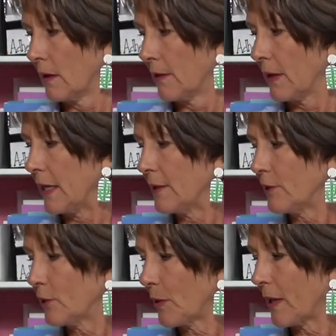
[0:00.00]
The
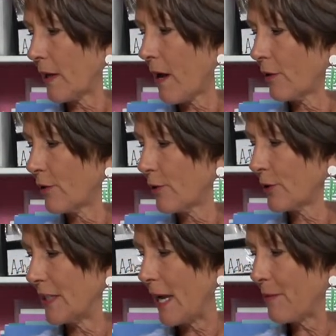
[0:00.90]
easiest way to color your
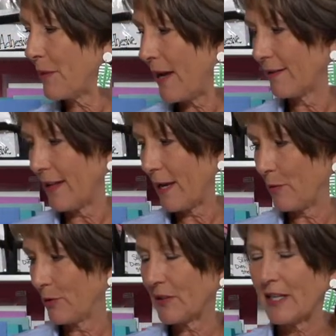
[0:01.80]
stamp pad
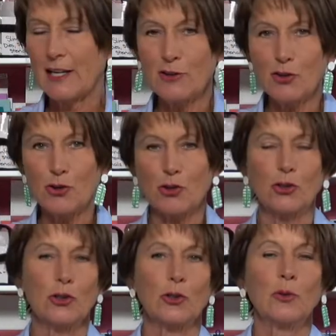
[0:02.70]
labels is
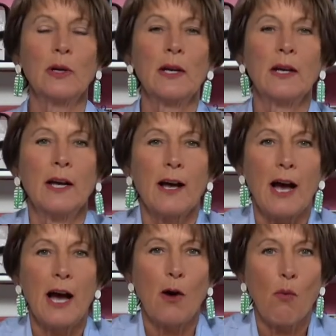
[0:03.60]
to
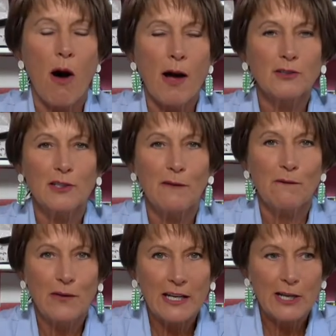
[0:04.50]
uh, watch the
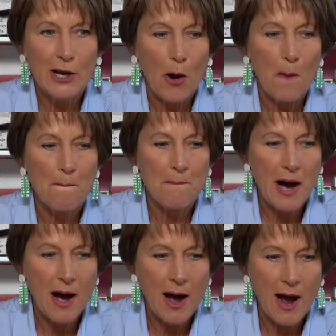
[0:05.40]
video
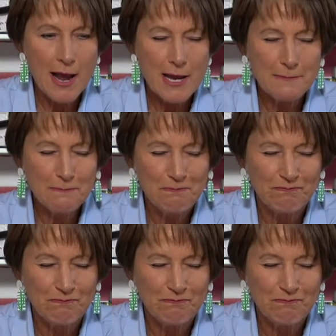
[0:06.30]
by.